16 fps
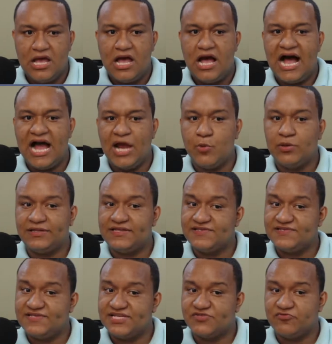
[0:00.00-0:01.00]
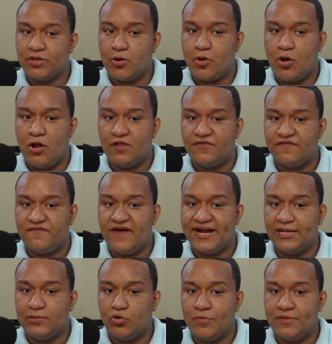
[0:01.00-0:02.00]
Eyewitnesses recalled the
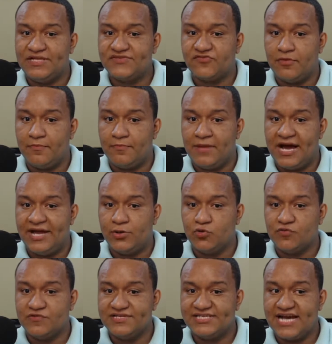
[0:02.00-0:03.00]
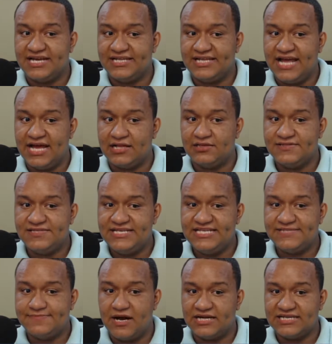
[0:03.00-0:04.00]
final moments for a man who resided at Eccles
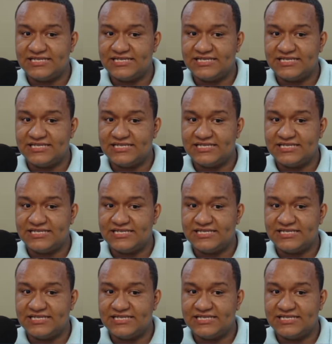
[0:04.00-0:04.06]
East Bank,